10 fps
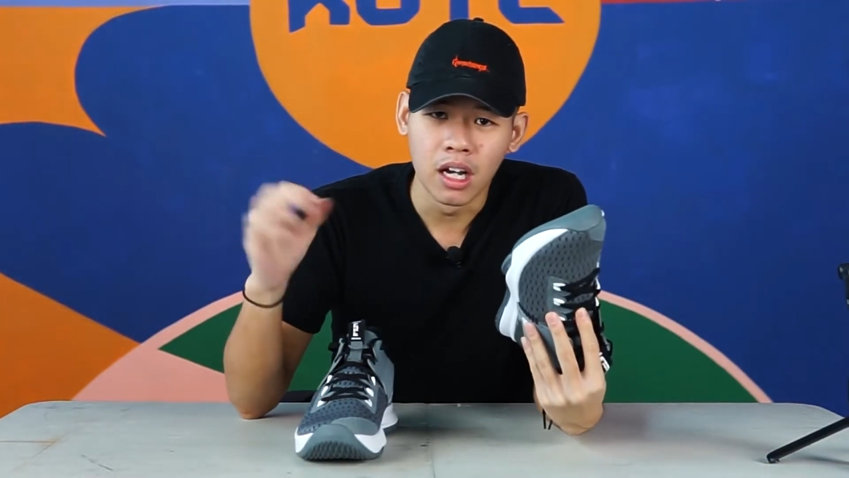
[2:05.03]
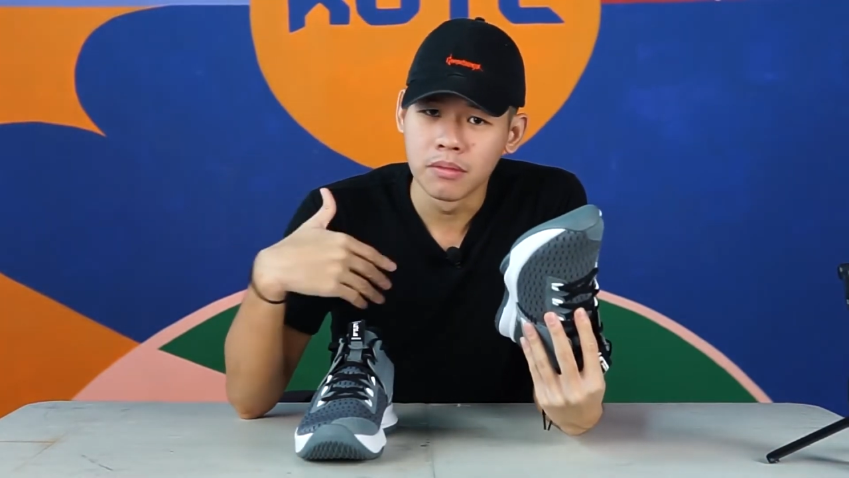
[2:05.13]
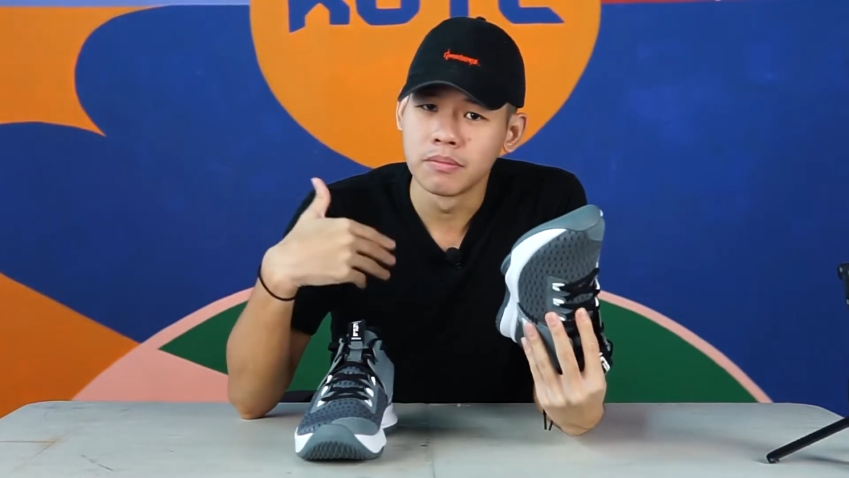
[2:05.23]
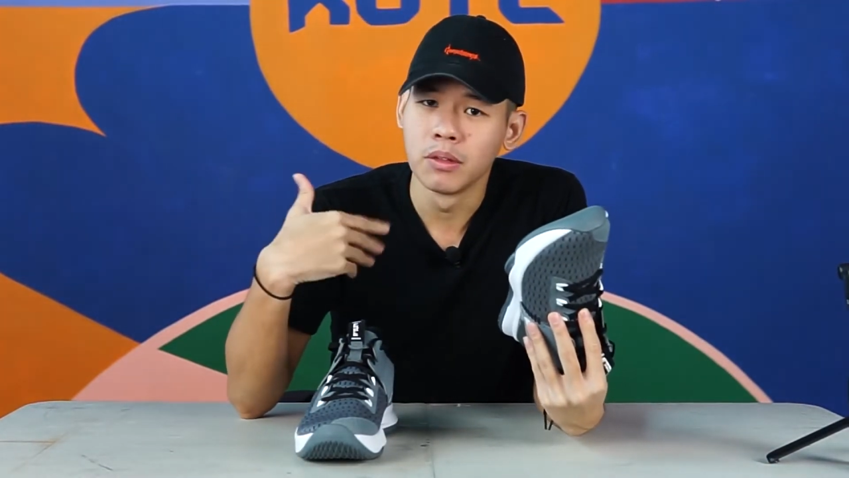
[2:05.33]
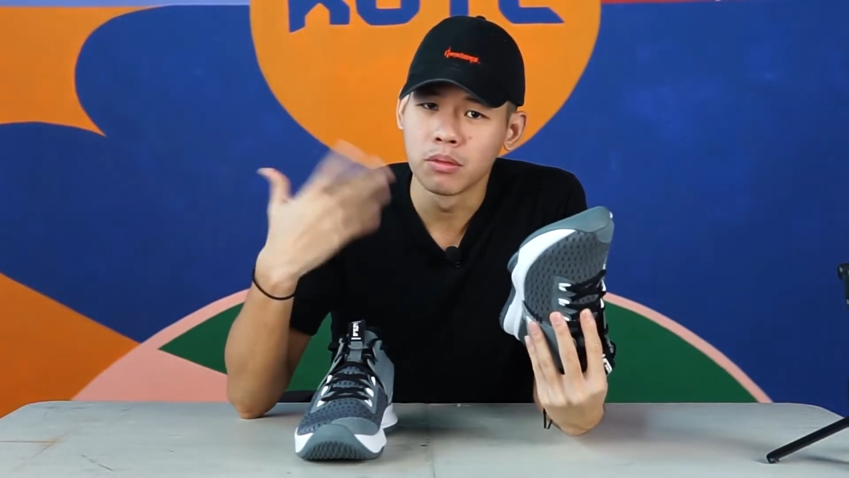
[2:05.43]

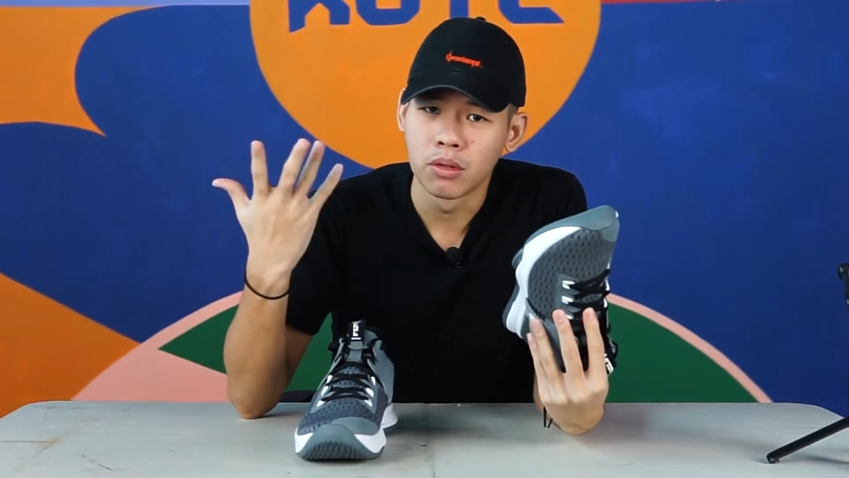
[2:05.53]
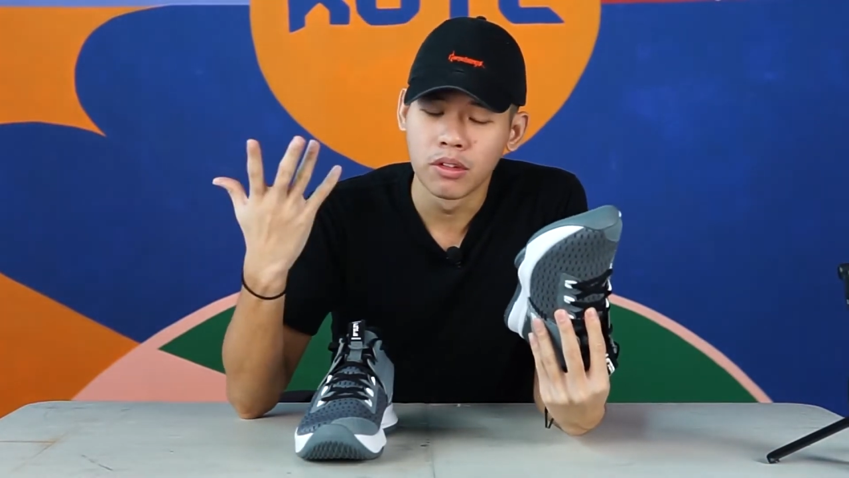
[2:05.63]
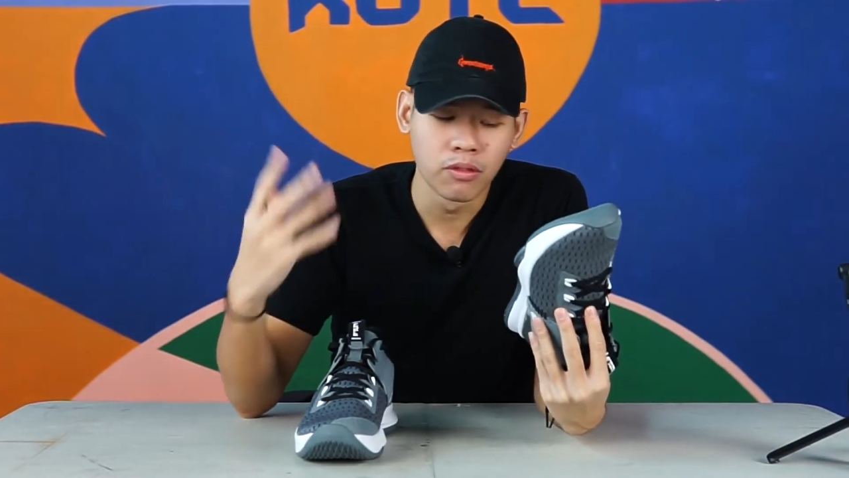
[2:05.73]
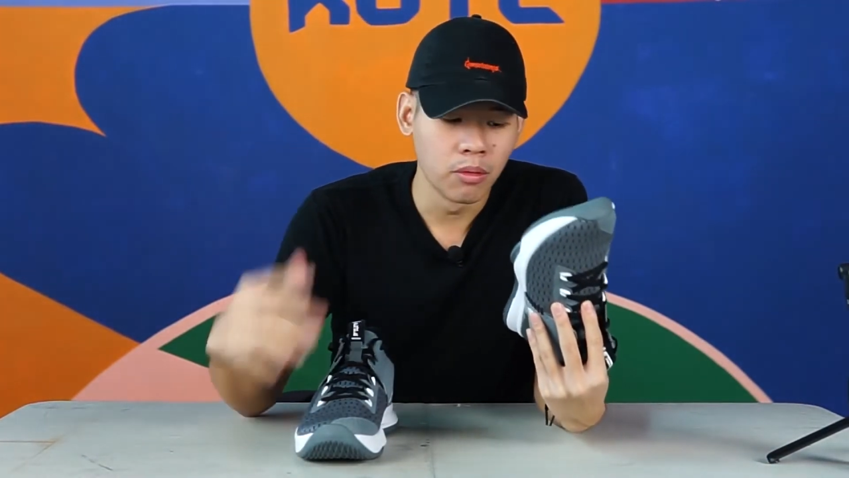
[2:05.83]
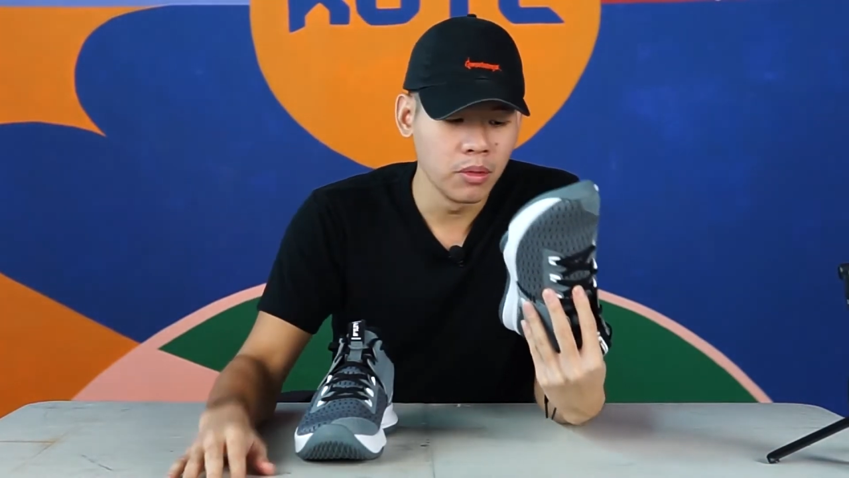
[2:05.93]
don't
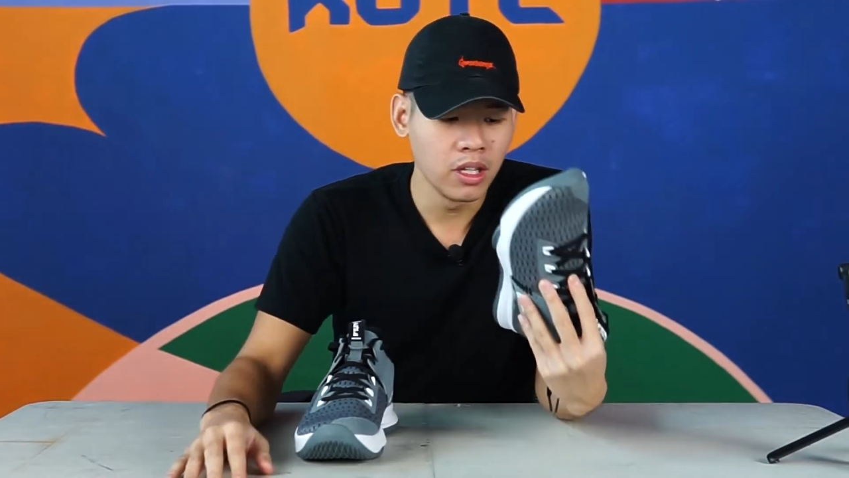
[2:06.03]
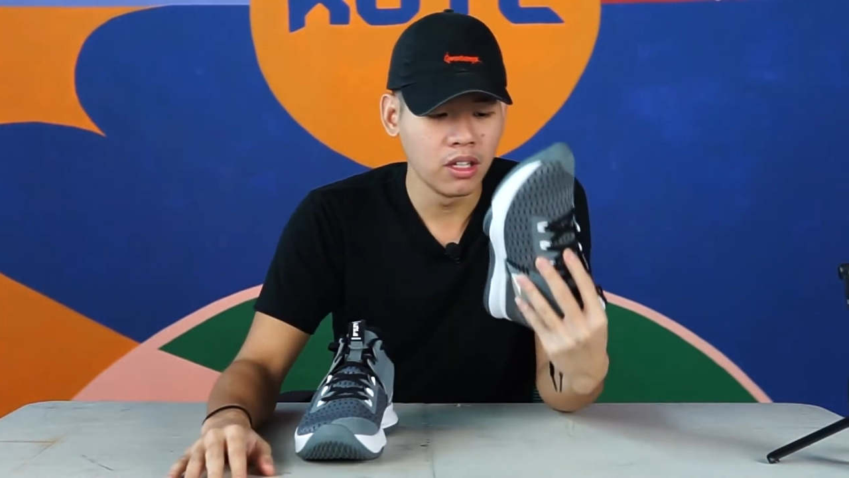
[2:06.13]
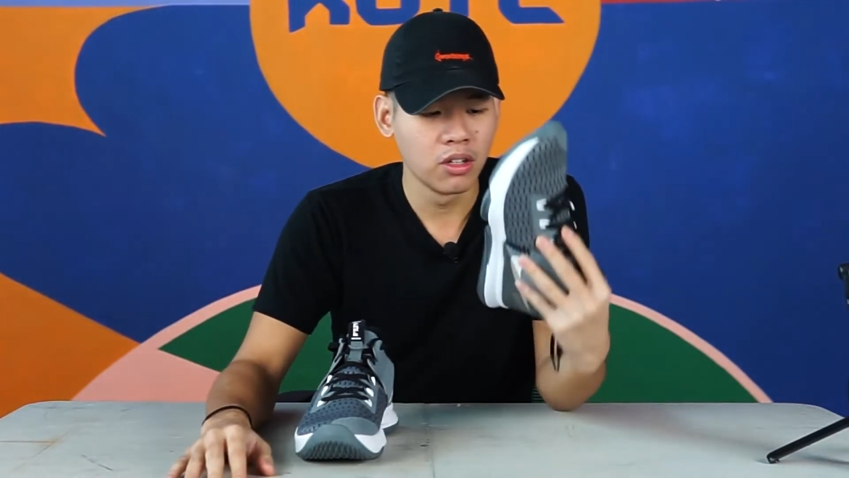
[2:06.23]
quote it from me,